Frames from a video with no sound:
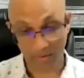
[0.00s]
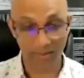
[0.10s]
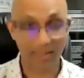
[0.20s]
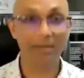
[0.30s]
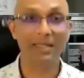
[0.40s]

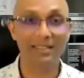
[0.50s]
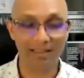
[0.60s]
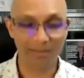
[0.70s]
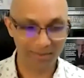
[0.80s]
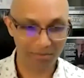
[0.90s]
Well, I
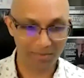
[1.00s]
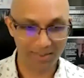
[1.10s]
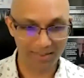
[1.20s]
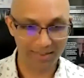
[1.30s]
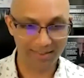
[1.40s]
myself am
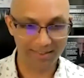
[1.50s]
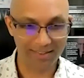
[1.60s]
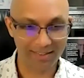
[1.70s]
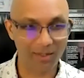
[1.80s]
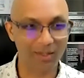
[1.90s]
a
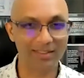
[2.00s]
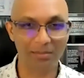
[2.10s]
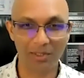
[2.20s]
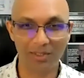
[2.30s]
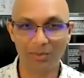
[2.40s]

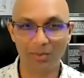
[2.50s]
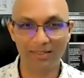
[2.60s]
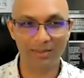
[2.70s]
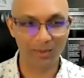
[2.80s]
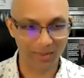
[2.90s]
customer as well,
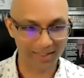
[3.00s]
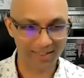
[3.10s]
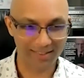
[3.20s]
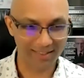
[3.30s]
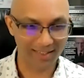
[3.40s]
so I
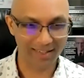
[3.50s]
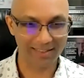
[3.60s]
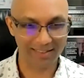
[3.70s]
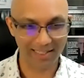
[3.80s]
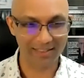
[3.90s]
can
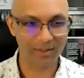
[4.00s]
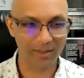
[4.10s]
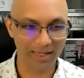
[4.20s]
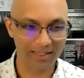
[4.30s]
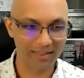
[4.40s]
attest to
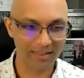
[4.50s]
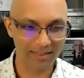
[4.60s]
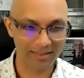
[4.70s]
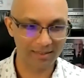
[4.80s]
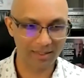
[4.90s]

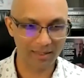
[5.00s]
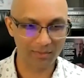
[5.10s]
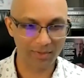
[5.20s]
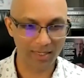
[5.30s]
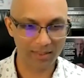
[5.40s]
that
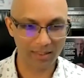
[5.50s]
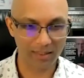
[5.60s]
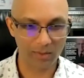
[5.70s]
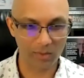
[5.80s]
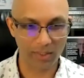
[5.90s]
fact, and
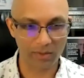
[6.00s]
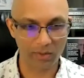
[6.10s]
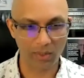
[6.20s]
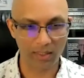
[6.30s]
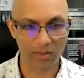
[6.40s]
I know that
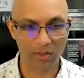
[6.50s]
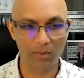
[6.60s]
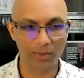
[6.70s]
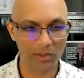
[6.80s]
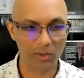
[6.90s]
you guys are
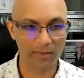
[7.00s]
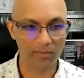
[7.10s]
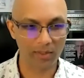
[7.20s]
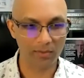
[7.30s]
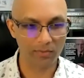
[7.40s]
always
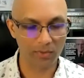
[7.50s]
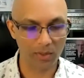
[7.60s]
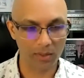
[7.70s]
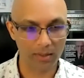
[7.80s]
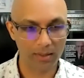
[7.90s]
striving
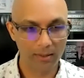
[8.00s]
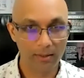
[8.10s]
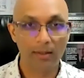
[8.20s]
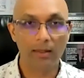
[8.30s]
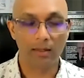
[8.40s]
for
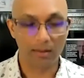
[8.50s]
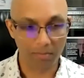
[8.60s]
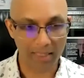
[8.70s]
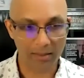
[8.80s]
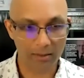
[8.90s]

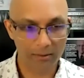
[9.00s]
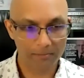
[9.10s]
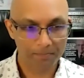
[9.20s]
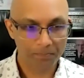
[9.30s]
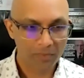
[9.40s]
better.
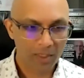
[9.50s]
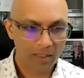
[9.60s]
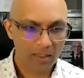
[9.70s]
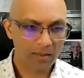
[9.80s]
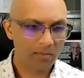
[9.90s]

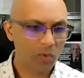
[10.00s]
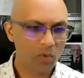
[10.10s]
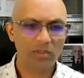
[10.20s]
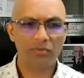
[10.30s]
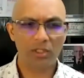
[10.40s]

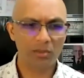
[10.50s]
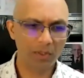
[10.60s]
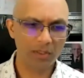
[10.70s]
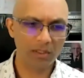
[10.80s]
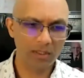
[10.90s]
Who's the first
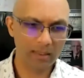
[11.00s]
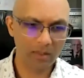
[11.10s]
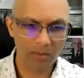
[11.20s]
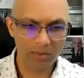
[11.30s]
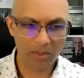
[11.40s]
person that
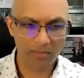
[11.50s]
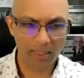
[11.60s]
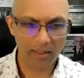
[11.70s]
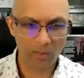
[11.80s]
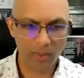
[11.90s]
comes to
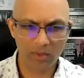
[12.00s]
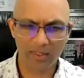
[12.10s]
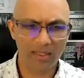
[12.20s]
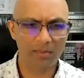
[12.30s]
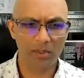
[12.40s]
mind when you
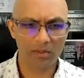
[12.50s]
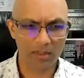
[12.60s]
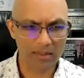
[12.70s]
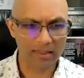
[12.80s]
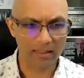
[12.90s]
think about
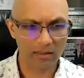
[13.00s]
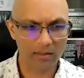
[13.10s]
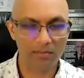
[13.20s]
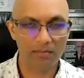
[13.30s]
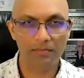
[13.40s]

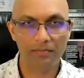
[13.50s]
success?